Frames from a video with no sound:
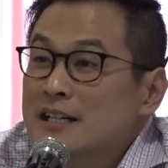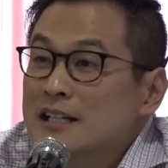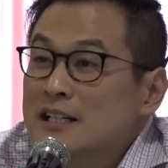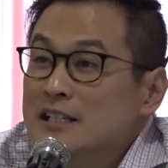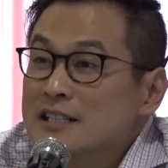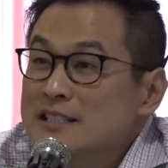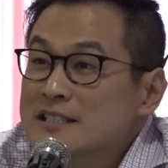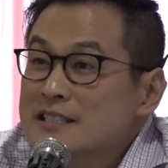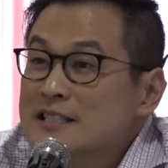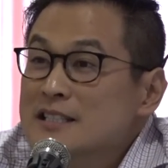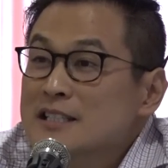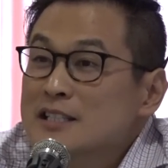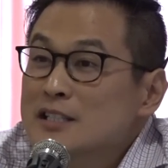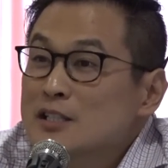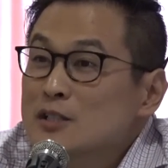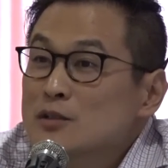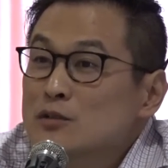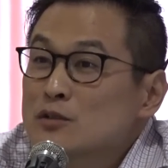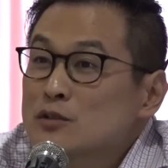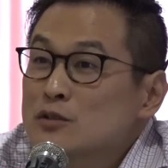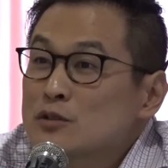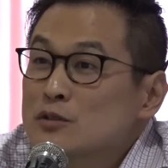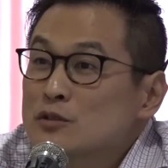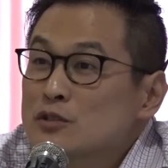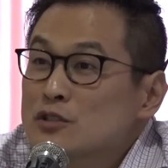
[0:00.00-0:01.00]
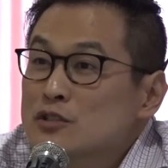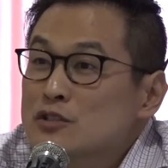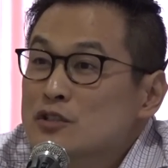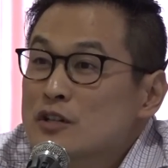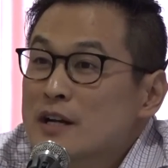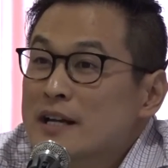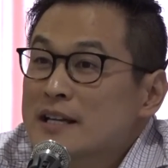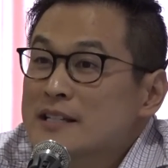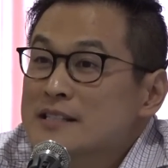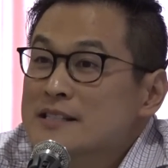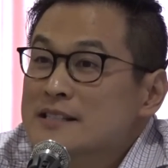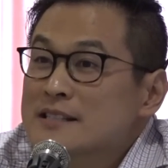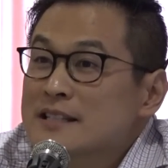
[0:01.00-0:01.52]
continue to
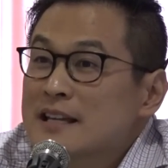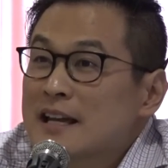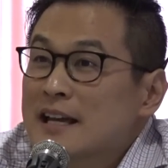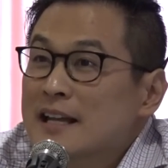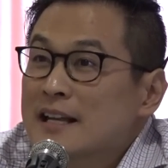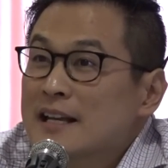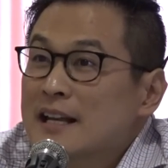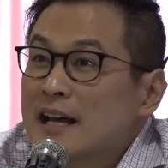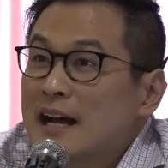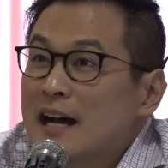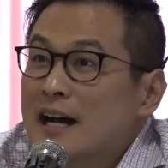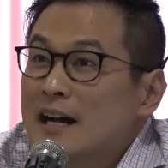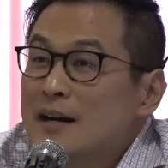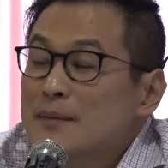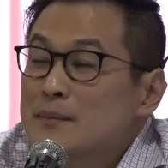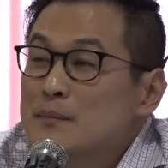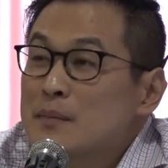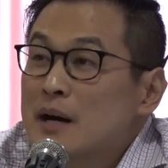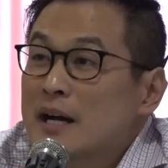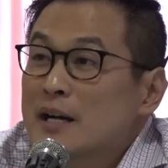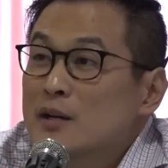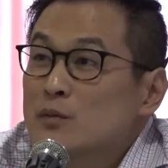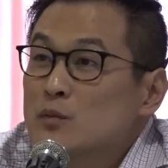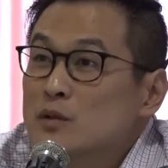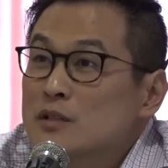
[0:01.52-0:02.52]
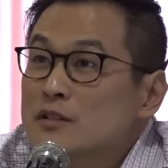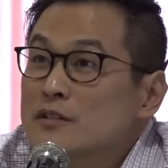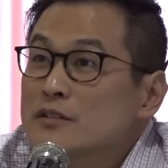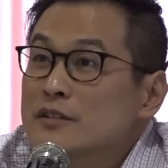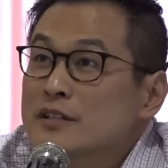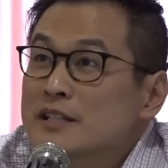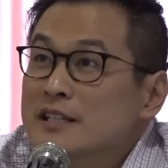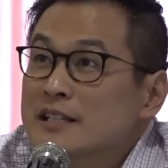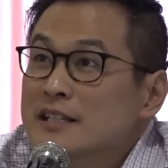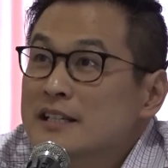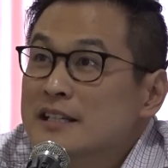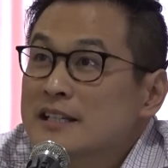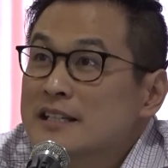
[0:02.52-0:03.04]
stress, that my
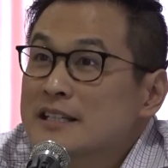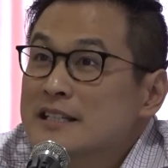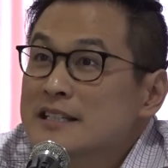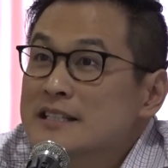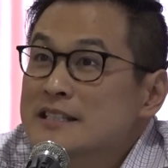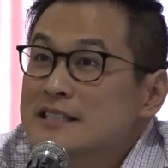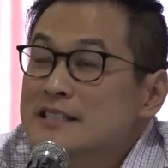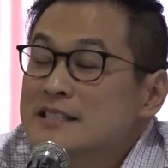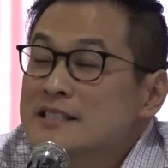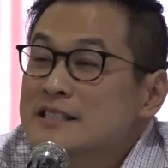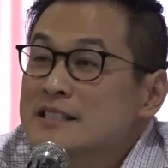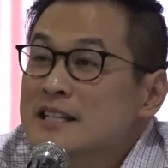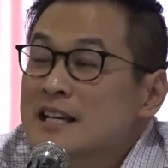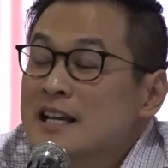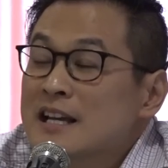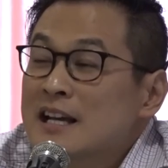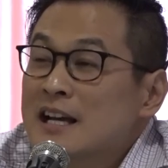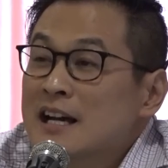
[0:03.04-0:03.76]
worry is